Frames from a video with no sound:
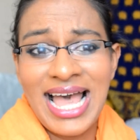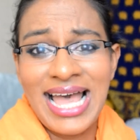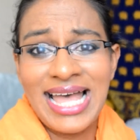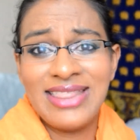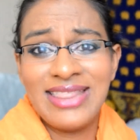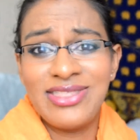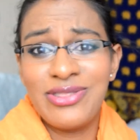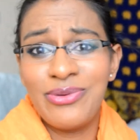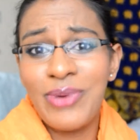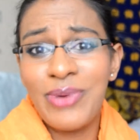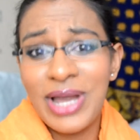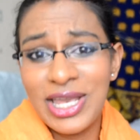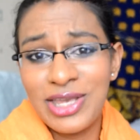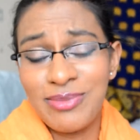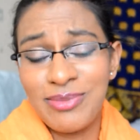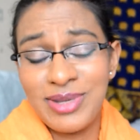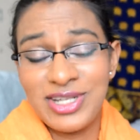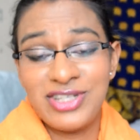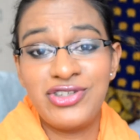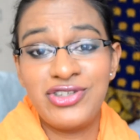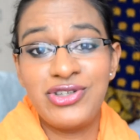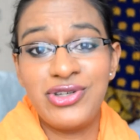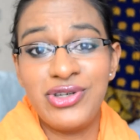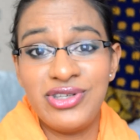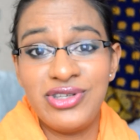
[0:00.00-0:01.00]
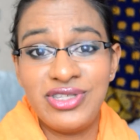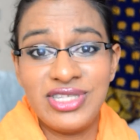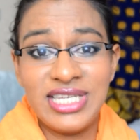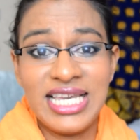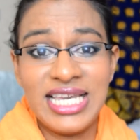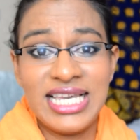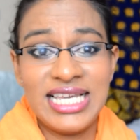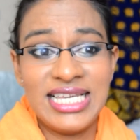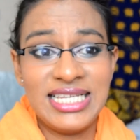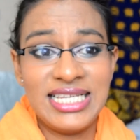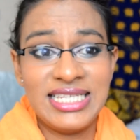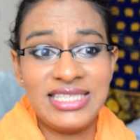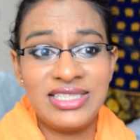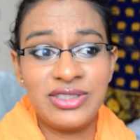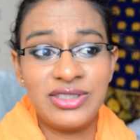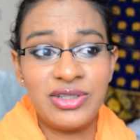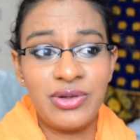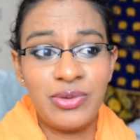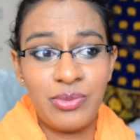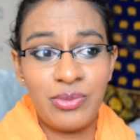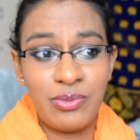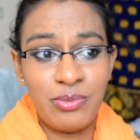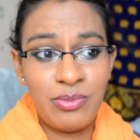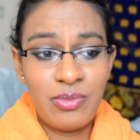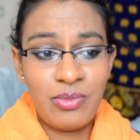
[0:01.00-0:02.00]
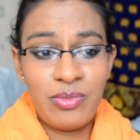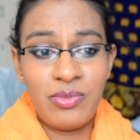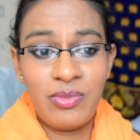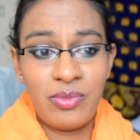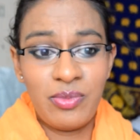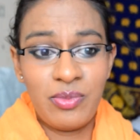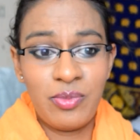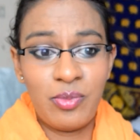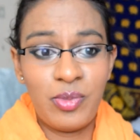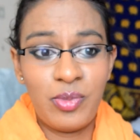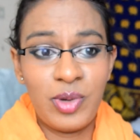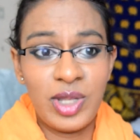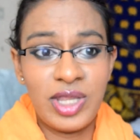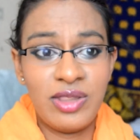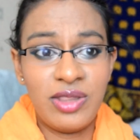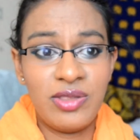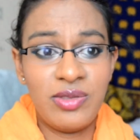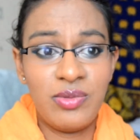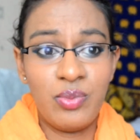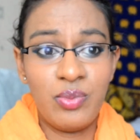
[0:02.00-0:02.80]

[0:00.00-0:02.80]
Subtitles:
And the way you're meant to use it is when